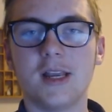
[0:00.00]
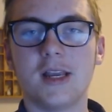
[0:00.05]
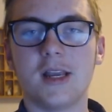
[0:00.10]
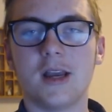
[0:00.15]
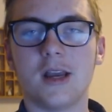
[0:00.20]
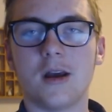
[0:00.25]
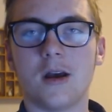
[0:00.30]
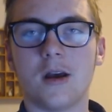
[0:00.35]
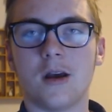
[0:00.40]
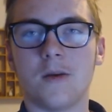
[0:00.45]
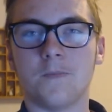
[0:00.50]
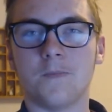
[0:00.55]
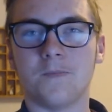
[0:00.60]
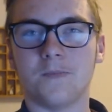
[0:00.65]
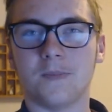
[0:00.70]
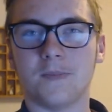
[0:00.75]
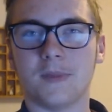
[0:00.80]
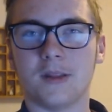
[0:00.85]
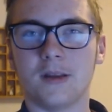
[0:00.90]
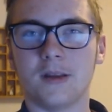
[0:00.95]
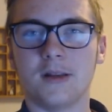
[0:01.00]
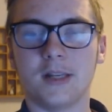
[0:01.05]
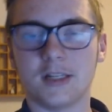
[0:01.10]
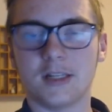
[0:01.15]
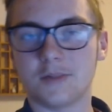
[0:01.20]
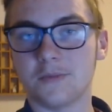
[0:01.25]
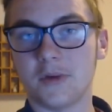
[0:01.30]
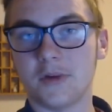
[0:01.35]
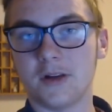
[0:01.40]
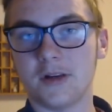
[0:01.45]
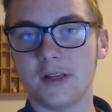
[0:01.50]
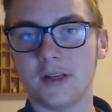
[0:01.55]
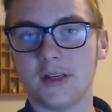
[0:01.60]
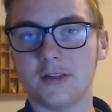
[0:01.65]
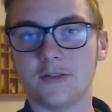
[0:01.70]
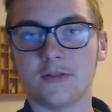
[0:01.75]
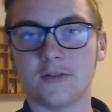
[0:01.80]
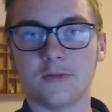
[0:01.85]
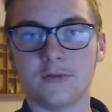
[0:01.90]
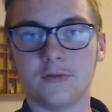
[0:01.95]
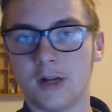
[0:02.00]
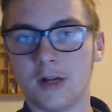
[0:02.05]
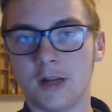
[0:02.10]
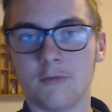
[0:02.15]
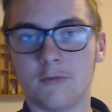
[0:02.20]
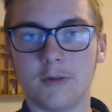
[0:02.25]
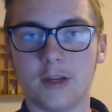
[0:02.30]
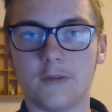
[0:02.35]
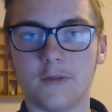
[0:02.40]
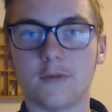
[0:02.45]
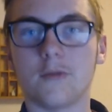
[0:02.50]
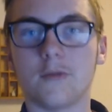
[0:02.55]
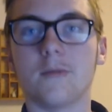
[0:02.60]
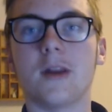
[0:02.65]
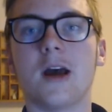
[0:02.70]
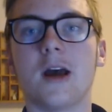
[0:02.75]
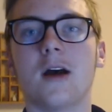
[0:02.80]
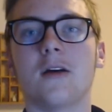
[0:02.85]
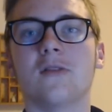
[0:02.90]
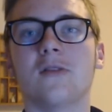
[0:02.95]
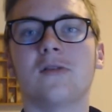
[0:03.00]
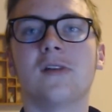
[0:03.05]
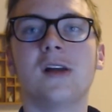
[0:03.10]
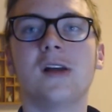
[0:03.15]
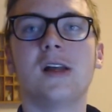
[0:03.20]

um, next Monday. So a week from now.